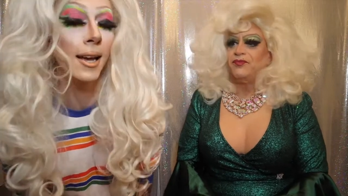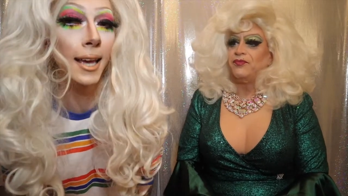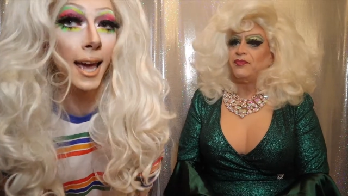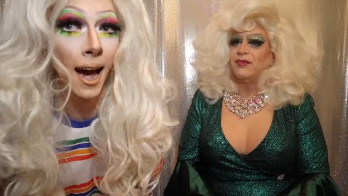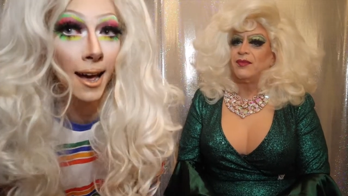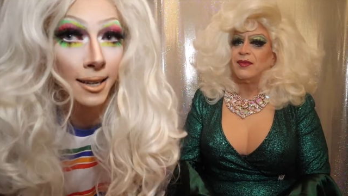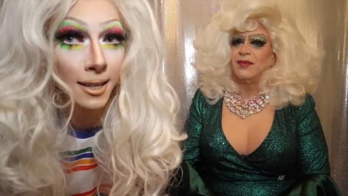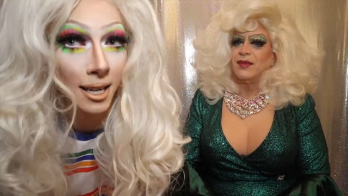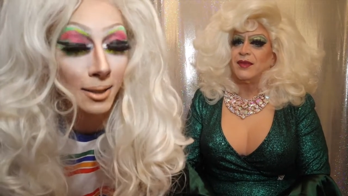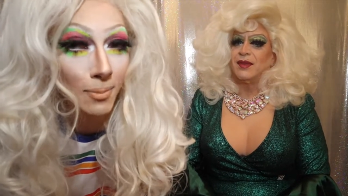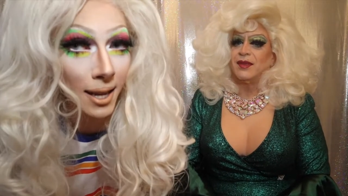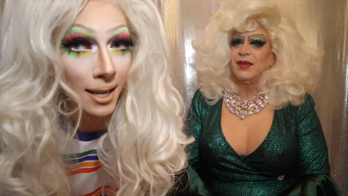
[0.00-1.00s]
Speaker 1: Chaotic
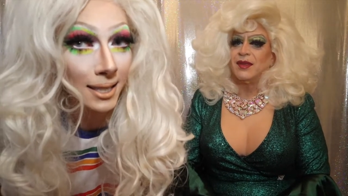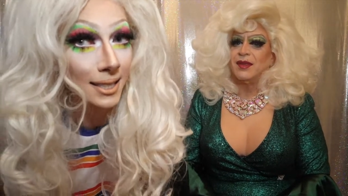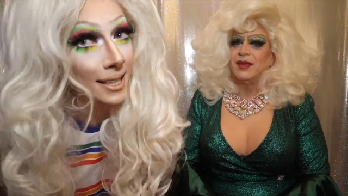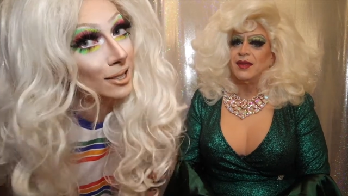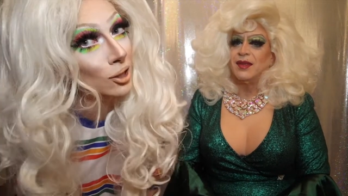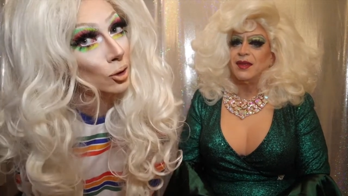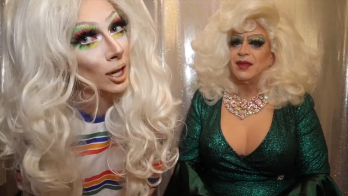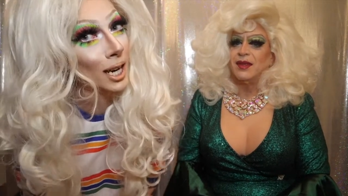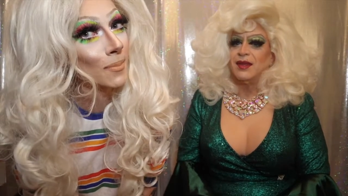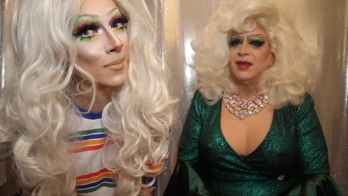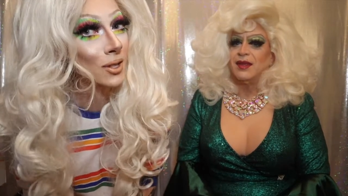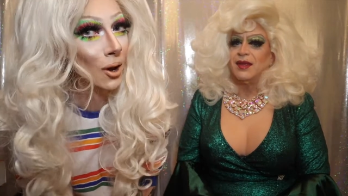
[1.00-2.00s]
Cosmetics
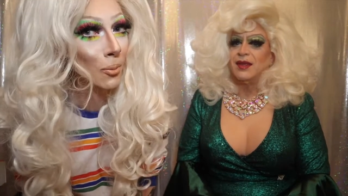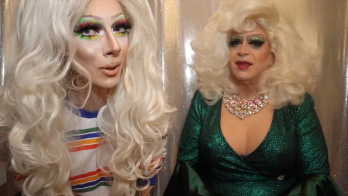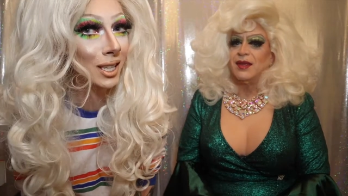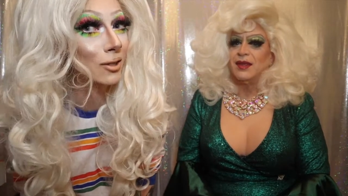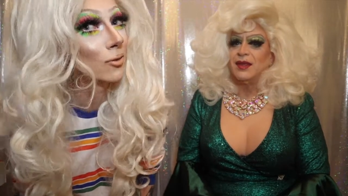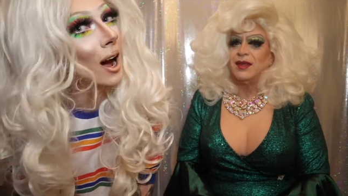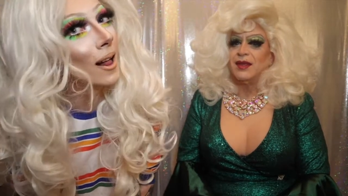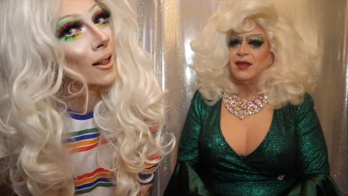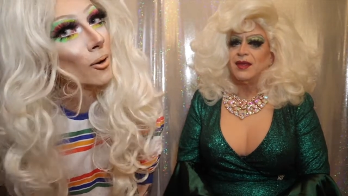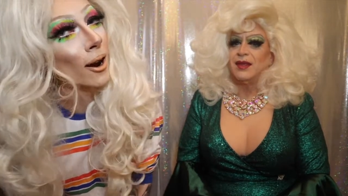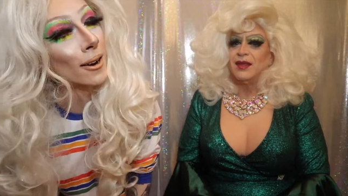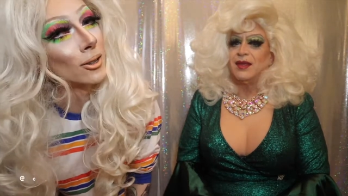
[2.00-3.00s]
Instagram. So please
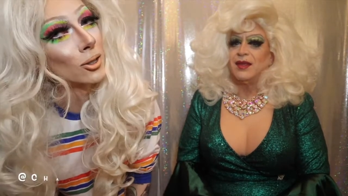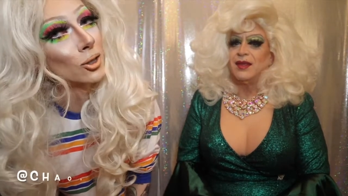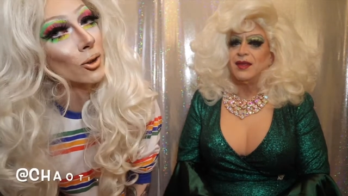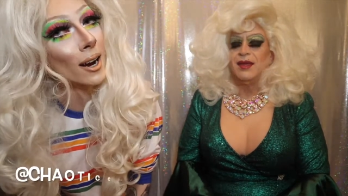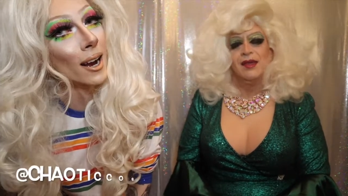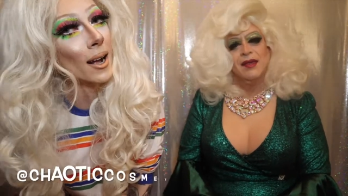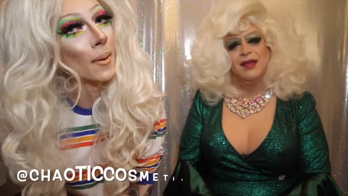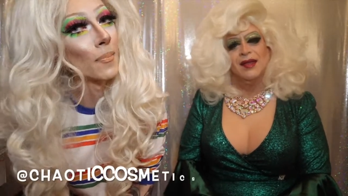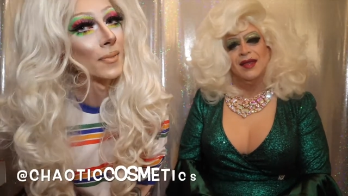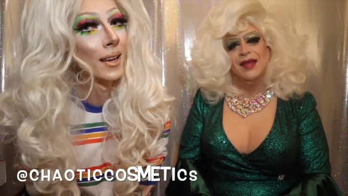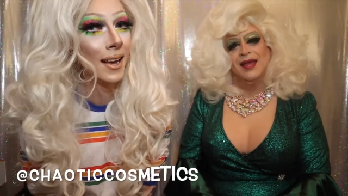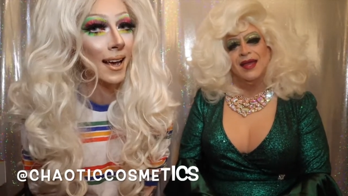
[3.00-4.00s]
follow our
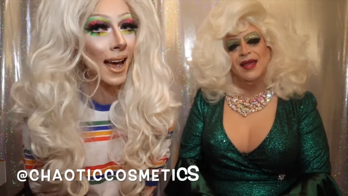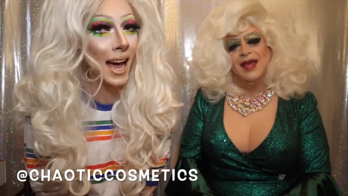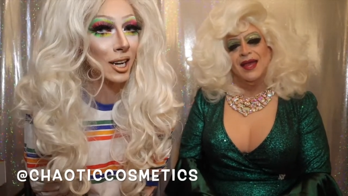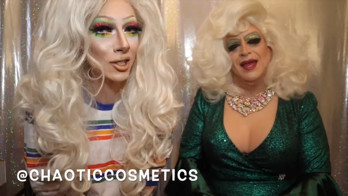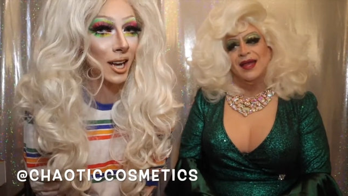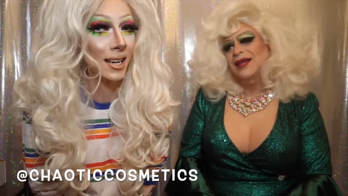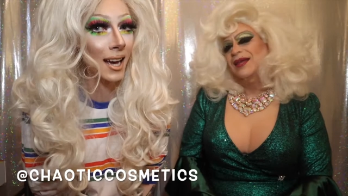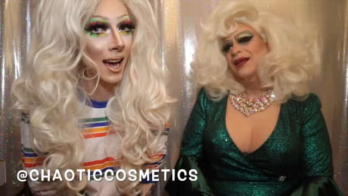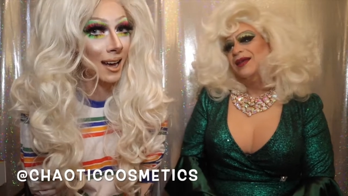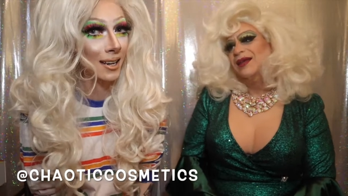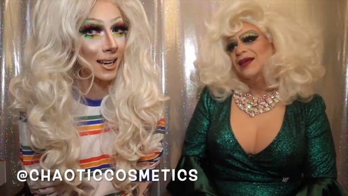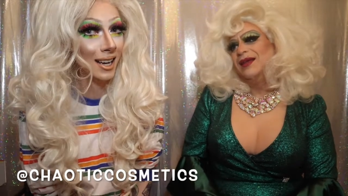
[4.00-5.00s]
Instagram hashtag
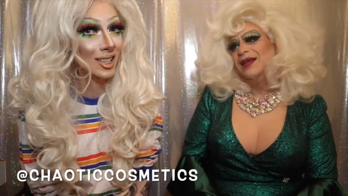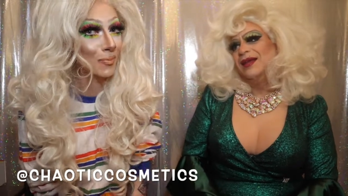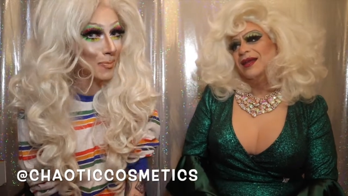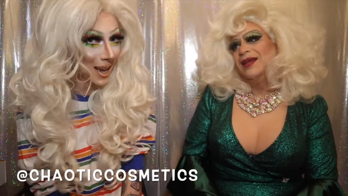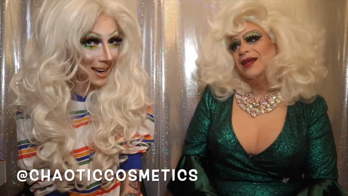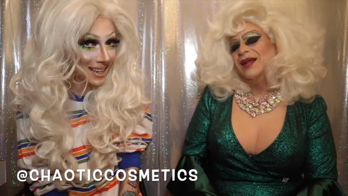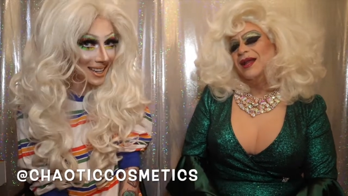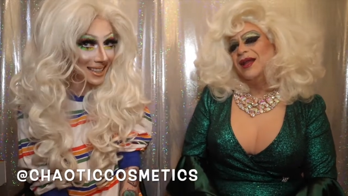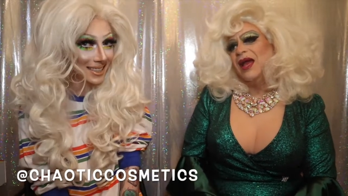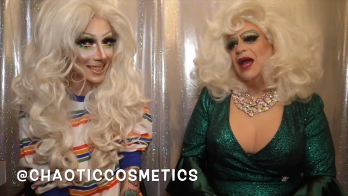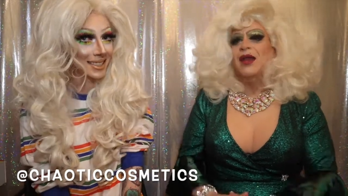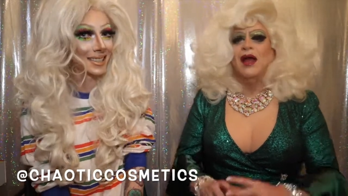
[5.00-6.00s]
chaotic
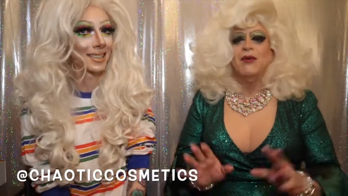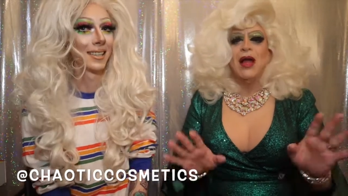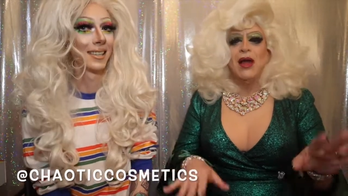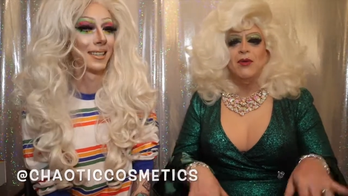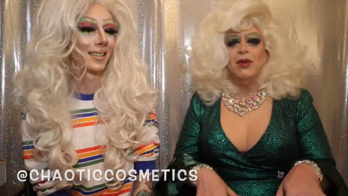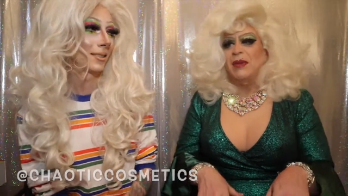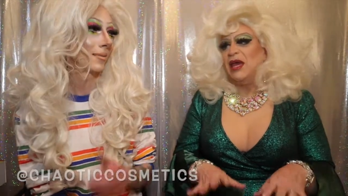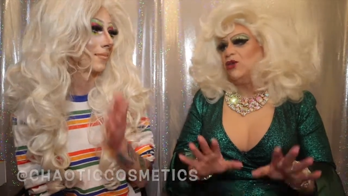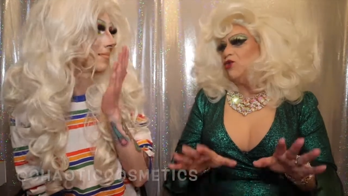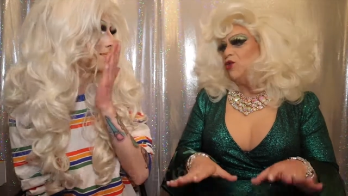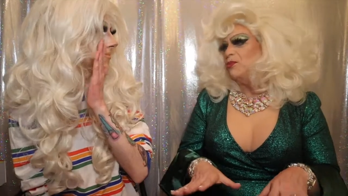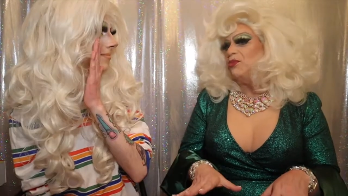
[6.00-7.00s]
cosmetics.
Speaker 2: And I'll, I will make
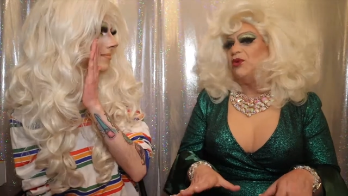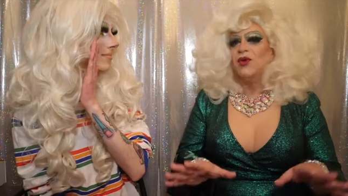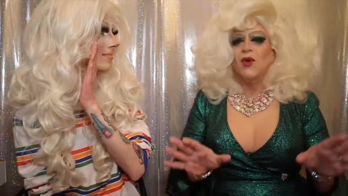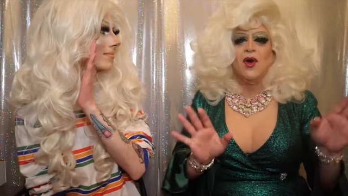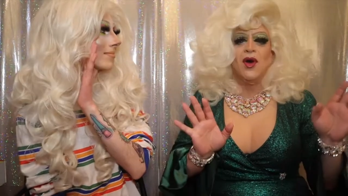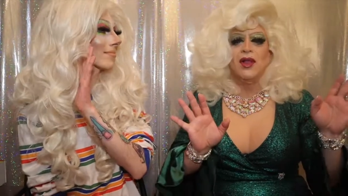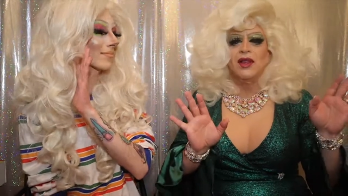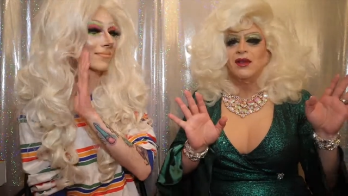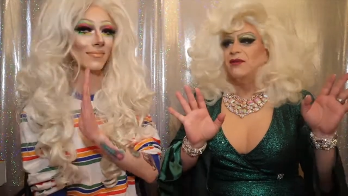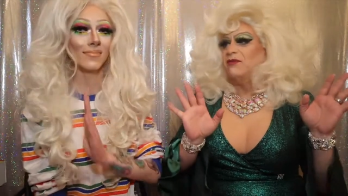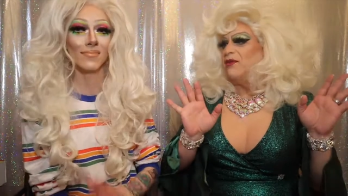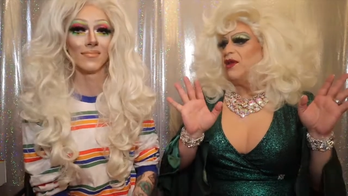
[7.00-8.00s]
sure to put all
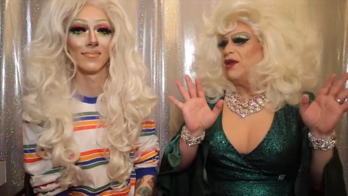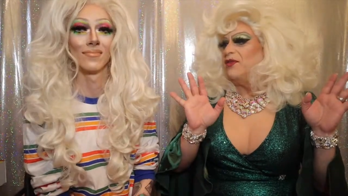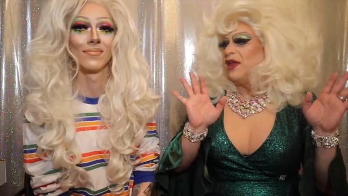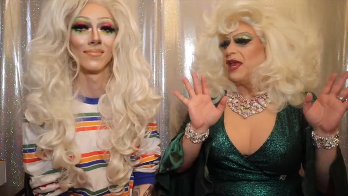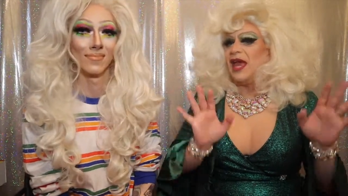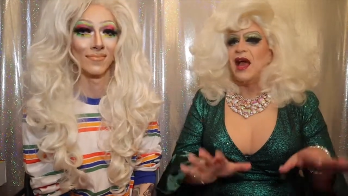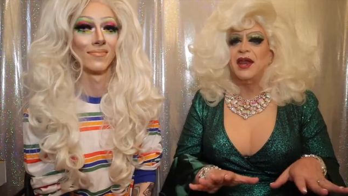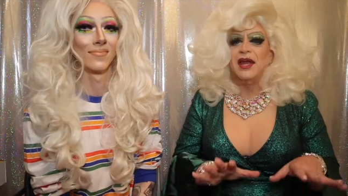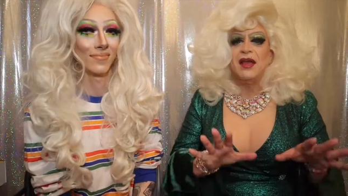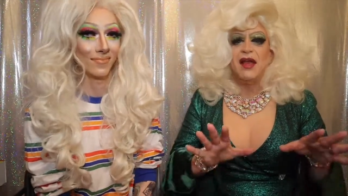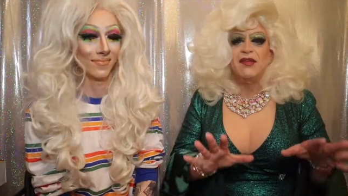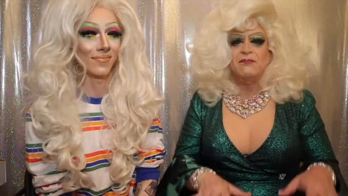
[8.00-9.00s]
of uh, the chaotic
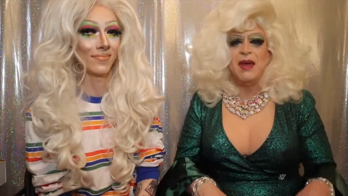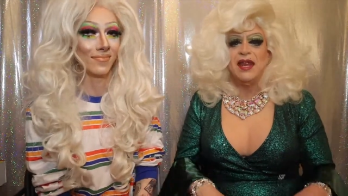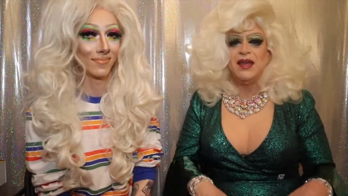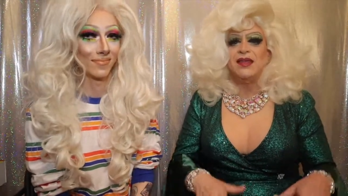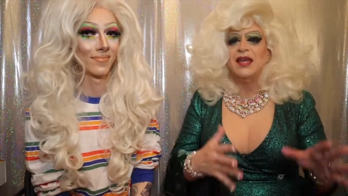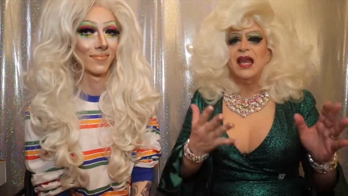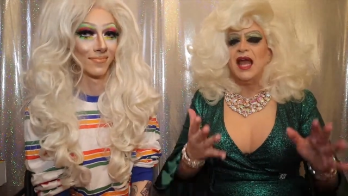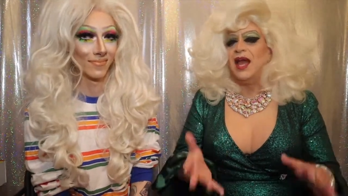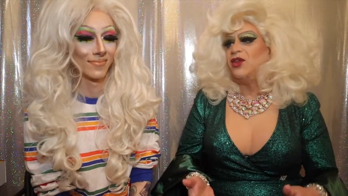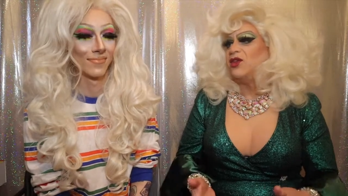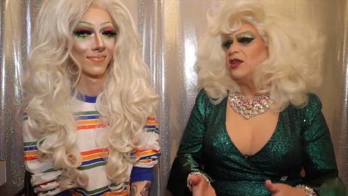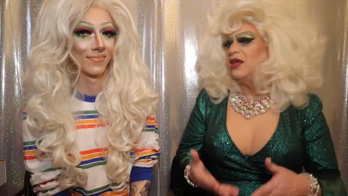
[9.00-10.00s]
cosmetics and
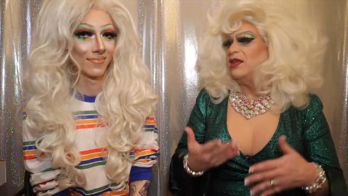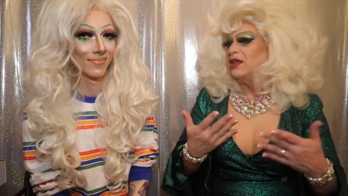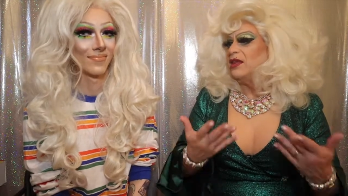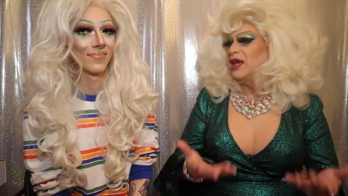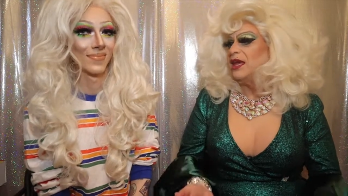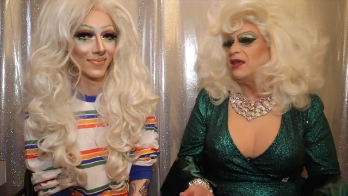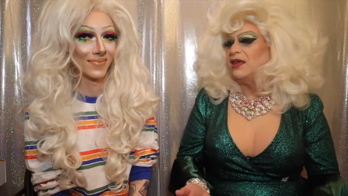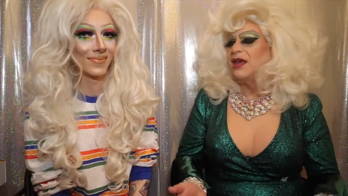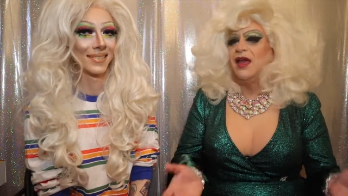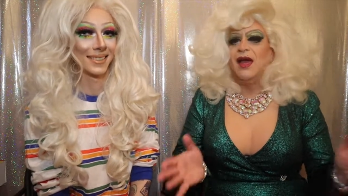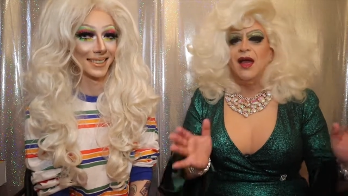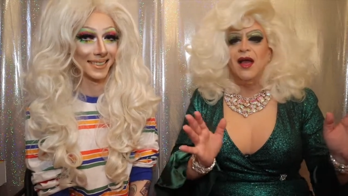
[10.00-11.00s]
Ashley's links
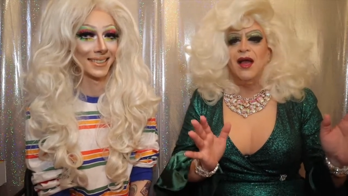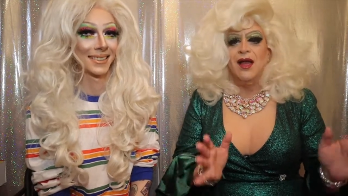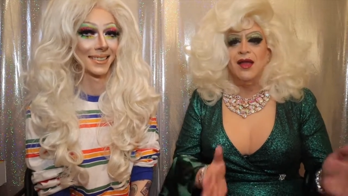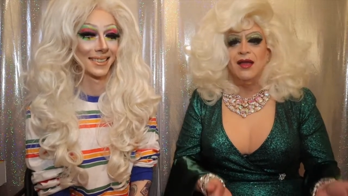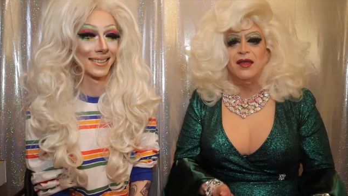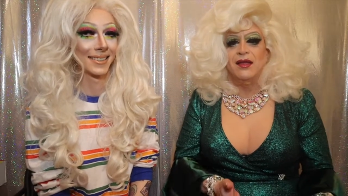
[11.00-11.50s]
uh,